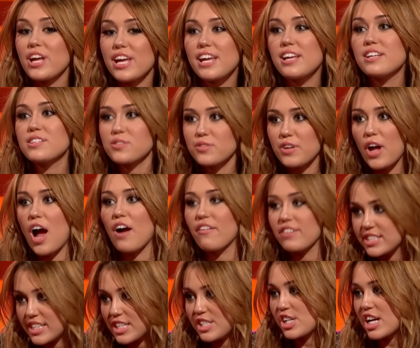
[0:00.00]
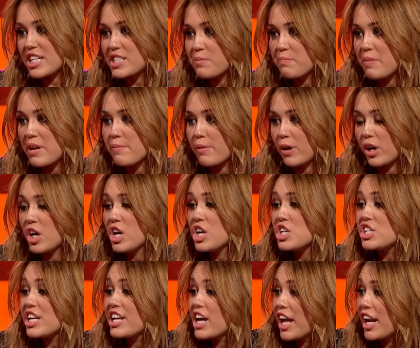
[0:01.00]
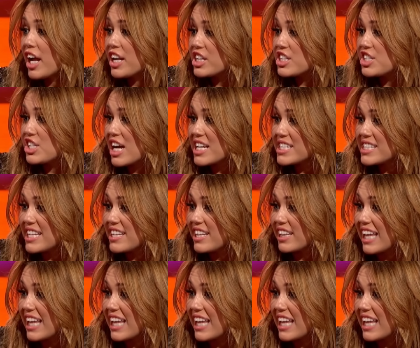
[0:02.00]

he's obviously Justin Bieber. She got on to Justin the